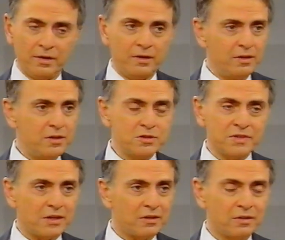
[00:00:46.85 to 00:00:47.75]
It is
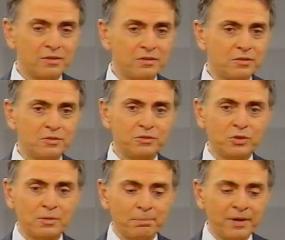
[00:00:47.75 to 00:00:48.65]
valid. And if
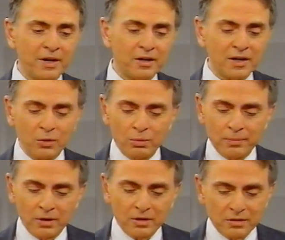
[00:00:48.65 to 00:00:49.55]
you compare how
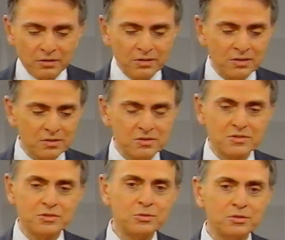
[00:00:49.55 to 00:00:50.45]
American
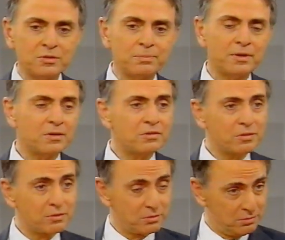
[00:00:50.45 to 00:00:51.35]
kids do compared
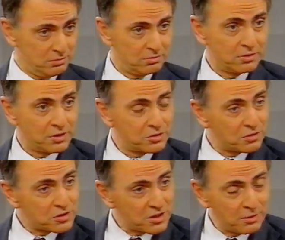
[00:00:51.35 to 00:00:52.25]
to kids
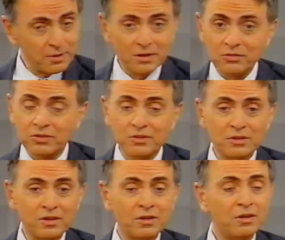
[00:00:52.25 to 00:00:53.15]
of the same age
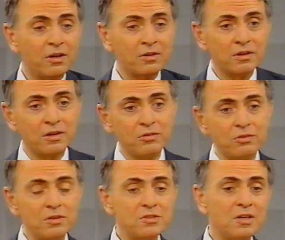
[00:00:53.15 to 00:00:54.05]
in other
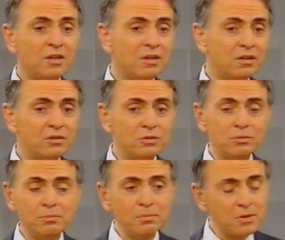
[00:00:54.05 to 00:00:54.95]
countries, and they
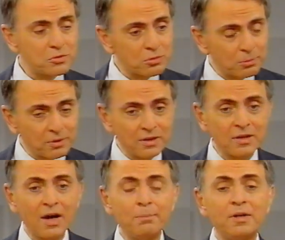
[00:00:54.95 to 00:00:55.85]
do miserably.
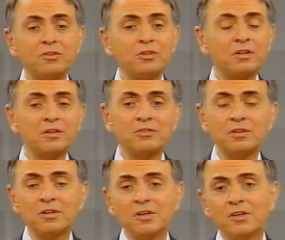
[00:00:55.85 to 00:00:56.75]
And I'm not talking
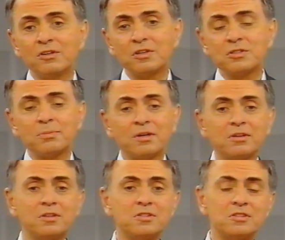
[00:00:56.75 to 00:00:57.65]
just about
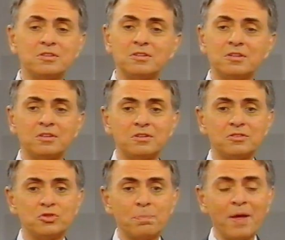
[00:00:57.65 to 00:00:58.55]
kids
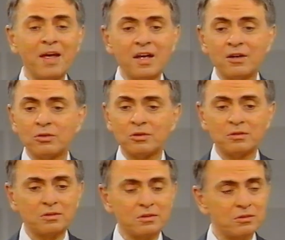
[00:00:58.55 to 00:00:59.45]
in Japan
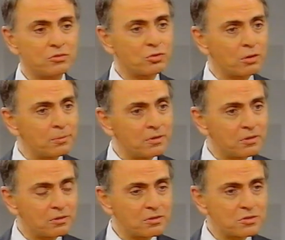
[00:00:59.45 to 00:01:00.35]
or Germany
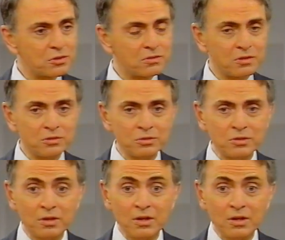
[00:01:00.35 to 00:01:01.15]
or the Soviet Union.